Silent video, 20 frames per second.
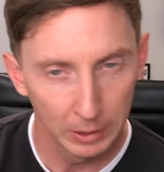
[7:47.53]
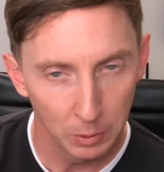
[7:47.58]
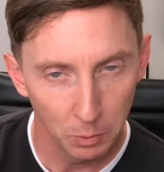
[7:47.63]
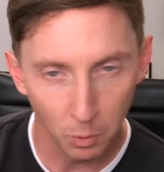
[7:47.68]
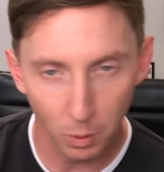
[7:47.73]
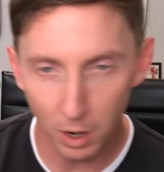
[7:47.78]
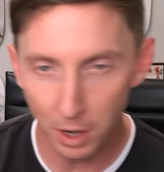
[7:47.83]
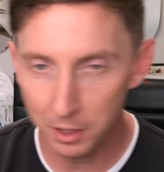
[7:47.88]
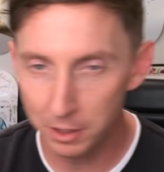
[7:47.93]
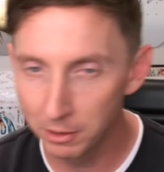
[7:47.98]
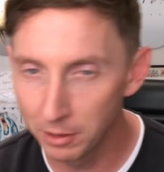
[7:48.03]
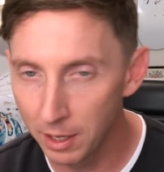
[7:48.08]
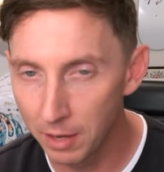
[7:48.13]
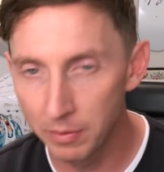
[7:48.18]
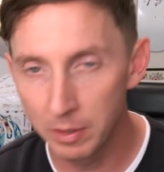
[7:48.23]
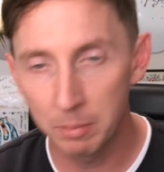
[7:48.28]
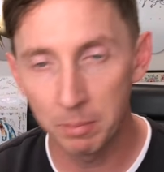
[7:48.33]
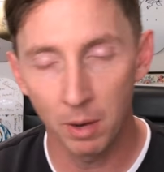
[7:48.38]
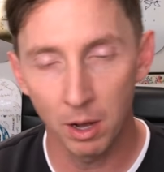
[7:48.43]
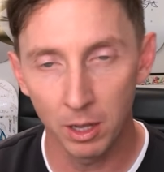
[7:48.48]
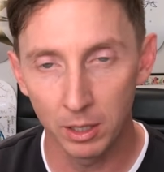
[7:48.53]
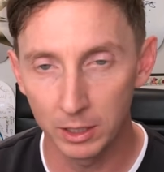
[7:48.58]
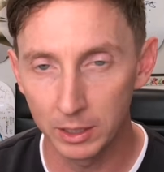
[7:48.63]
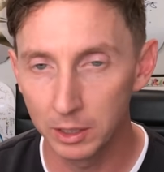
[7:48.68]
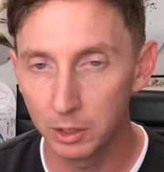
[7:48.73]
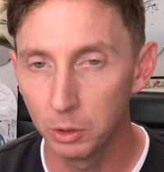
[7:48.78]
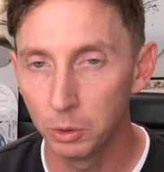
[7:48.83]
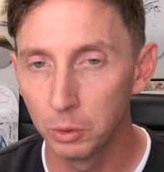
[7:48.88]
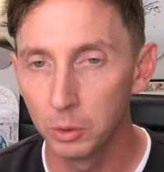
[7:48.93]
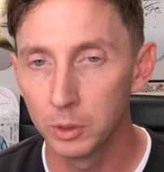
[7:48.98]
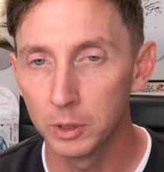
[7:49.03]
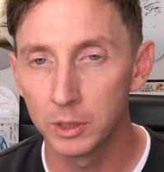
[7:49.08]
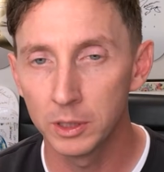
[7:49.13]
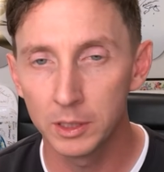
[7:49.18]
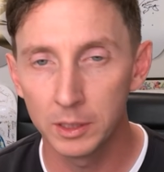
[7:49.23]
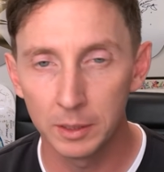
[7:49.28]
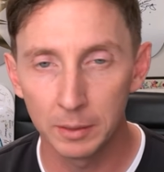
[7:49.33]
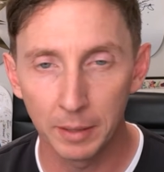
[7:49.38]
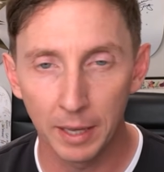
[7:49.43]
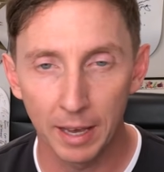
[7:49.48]
water-loving molecules
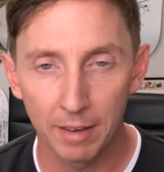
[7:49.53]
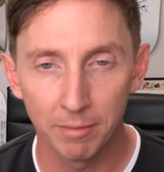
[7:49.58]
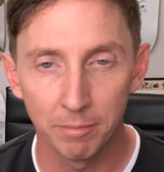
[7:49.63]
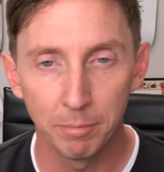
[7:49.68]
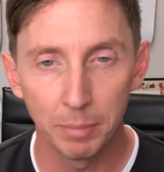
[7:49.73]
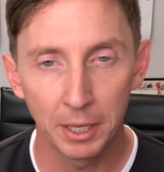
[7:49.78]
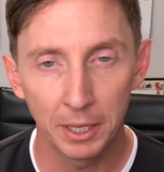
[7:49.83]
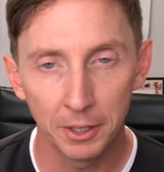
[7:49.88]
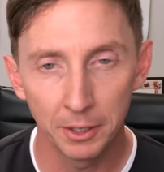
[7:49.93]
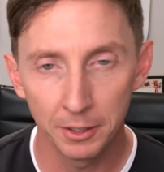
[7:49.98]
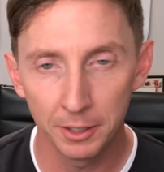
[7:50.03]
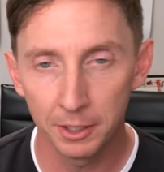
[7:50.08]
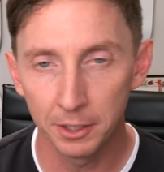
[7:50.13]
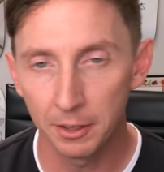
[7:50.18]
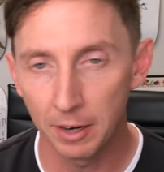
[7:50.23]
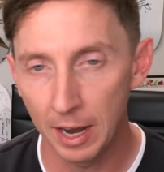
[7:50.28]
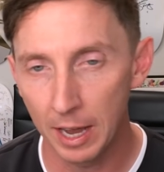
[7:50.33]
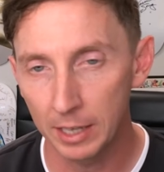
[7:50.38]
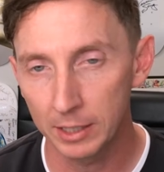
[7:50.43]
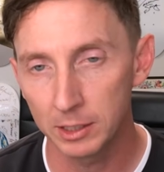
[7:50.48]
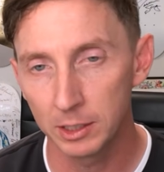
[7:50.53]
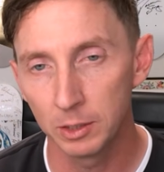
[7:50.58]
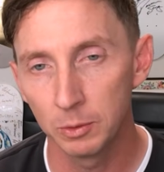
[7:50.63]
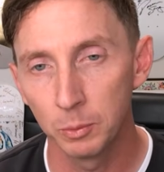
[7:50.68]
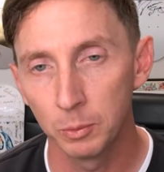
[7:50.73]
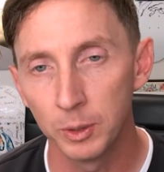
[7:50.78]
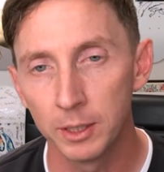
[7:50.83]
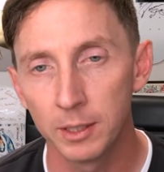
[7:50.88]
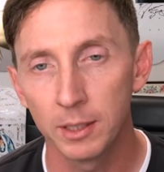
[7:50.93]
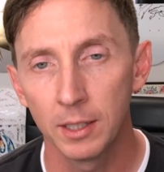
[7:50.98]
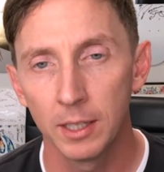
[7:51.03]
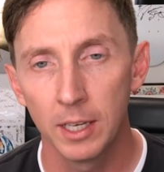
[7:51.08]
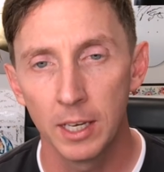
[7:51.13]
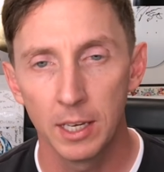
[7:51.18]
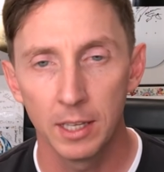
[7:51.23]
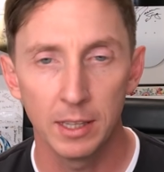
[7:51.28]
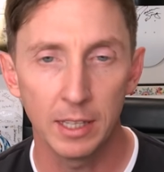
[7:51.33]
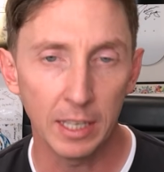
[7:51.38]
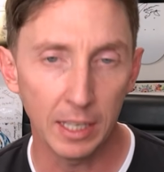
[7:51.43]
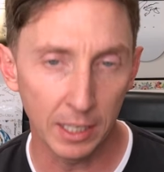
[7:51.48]
to have better interaction with
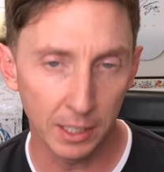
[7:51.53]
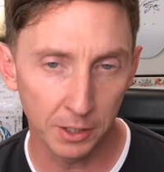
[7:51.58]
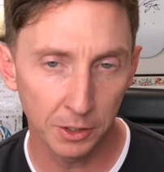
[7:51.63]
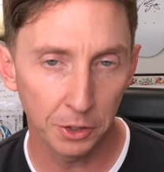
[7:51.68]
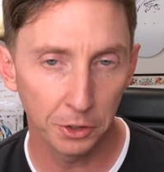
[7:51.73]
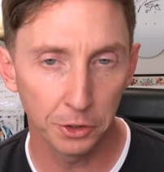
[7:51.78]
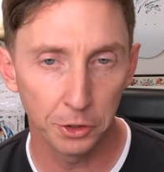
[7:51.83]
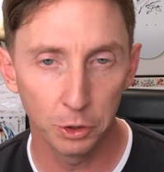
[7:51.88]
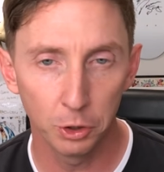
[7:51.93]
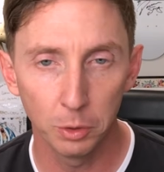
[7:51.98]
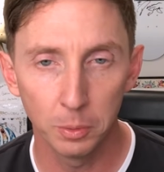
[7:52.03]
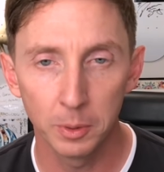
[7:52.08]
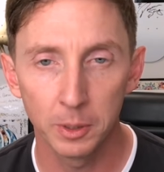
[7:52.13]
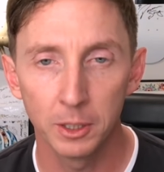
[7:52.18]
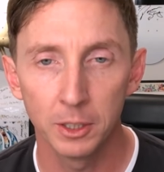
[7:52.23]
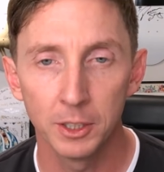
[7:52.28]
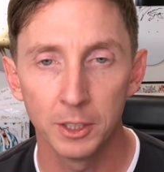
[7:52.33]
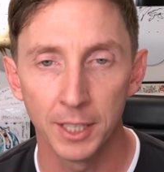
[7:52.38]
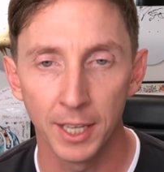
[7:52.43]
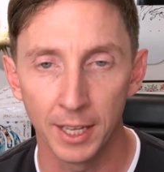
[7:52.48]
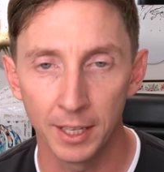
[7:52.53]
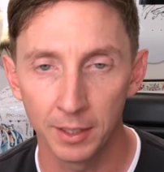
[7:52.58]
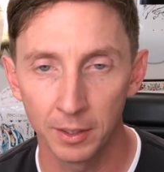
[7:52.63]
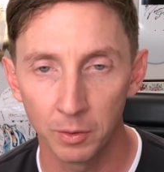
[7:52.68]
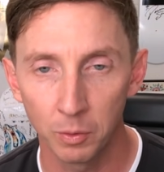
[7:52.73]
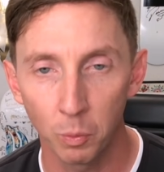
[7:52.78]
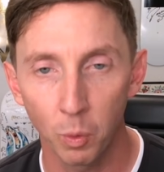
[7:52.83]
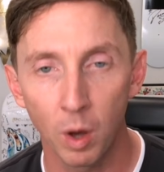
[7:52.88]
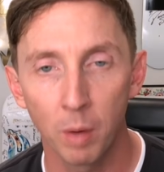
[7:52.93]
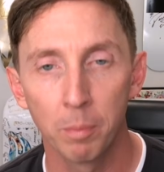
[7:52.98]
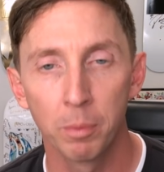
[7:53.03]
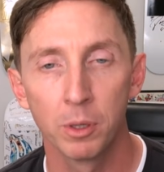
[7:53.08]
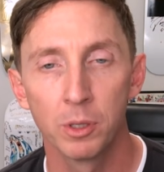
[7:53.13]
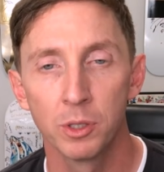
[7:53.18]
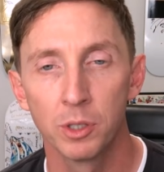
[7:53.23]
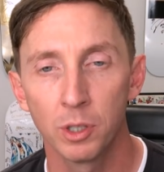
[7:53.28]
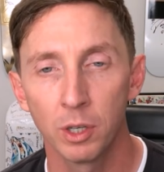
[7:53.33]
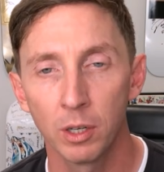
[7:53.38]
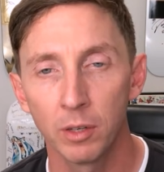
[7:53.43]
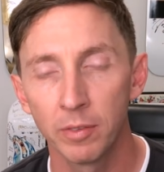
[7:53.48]
the intertubular dentin while
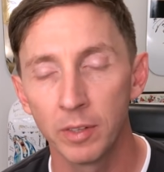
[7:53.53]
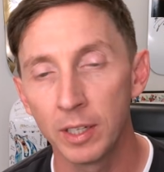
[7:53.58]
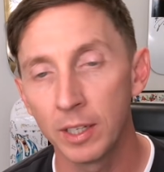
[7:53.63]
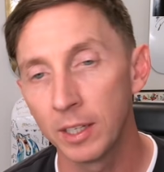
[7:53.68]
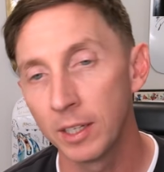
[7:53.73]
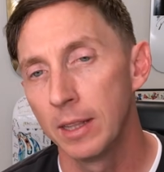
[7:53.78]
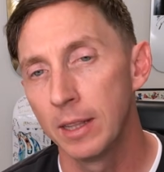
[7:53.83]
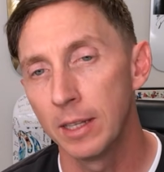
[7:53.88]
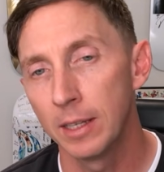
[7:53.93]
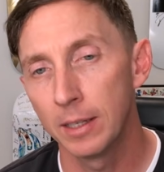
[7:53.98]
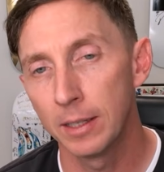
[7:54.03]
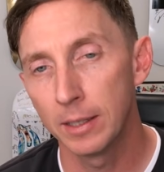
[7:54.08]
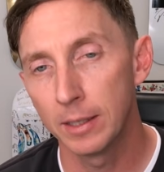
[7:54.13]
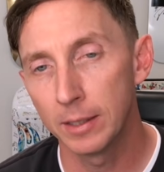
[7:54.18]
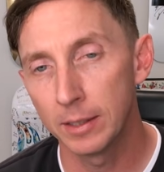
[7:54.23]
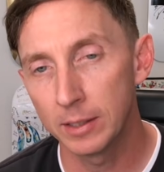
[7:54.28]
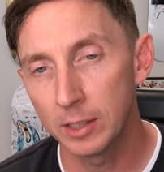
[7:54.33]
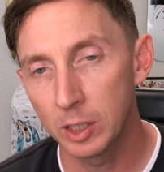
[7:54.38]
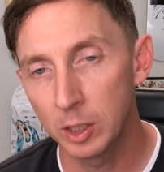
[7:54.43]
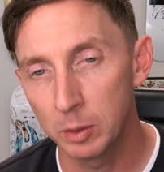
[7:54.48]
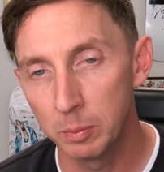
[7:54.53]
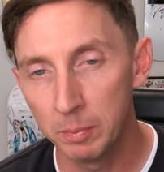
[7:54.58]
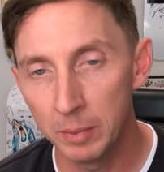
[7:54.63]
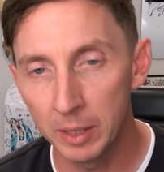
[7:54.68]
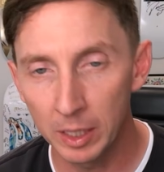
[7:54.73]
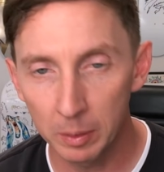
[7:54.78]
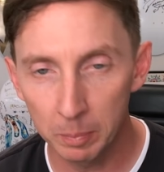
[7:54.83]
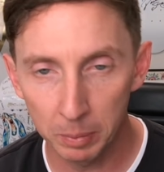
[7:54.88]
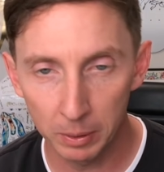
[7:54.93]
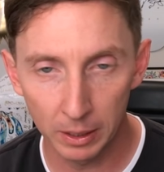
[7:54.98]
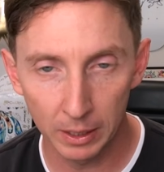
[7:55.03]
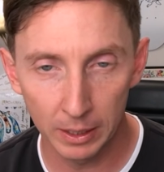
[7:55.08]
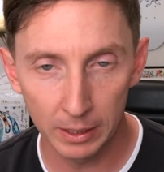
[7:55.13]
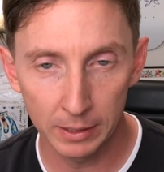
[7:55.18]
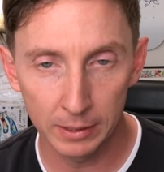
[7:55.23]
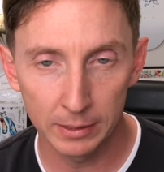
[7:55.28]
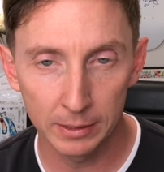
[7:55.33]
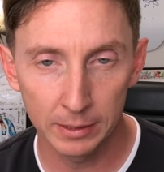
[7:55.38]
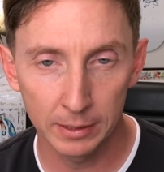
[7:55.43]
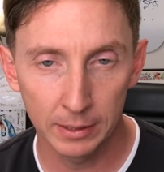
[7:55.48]
preserving the smear
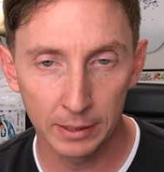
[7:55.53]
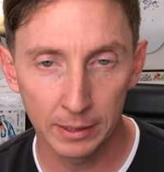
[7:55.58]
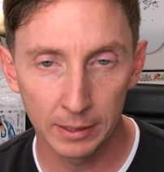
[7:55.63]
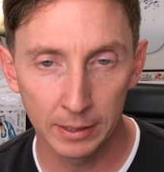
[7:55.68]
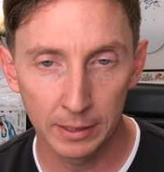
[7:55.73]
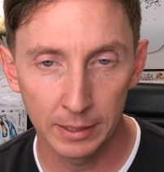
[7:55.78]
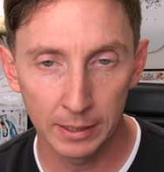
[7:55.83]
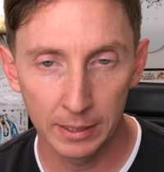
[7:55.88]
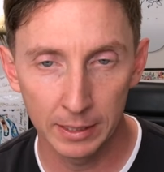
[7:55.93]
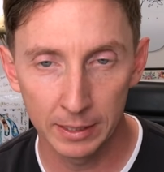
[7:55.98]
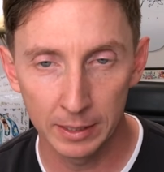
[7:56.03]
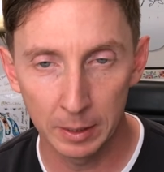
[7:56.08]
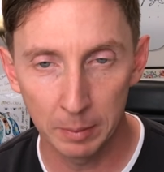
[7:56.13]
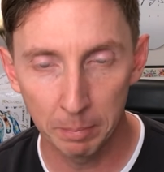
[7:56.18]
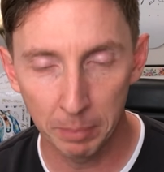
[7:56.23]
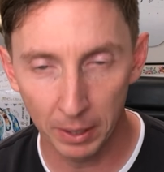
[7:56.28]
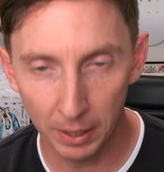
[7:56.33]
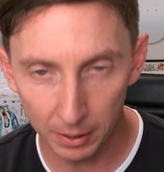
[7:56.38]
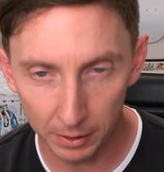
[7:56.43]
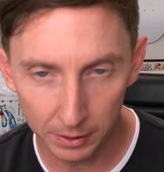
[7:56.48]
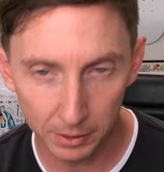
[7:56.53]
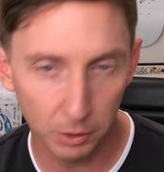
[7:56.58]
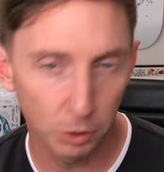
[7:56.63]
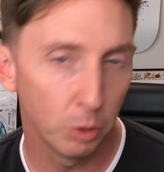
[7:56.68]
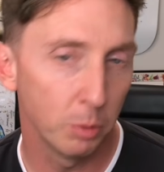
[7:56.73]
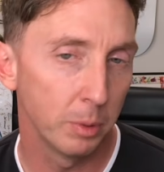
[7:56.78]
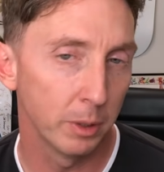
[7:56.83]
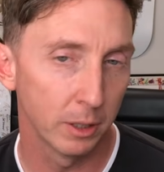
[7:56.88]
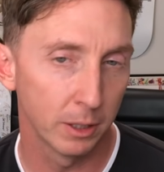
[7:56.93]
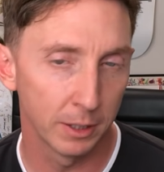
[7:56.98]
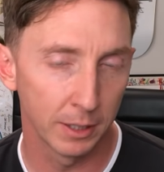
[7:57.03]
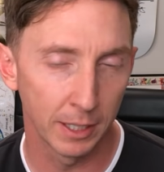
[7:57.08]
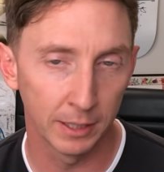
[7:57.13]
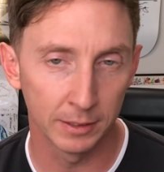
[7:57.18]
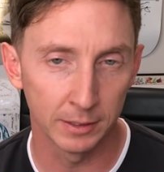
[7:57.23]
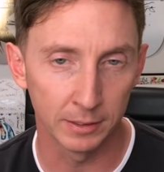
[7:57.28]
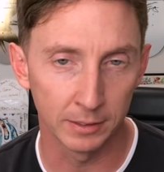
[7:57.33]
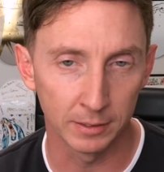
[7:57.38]
plugs in the peritubular dentin.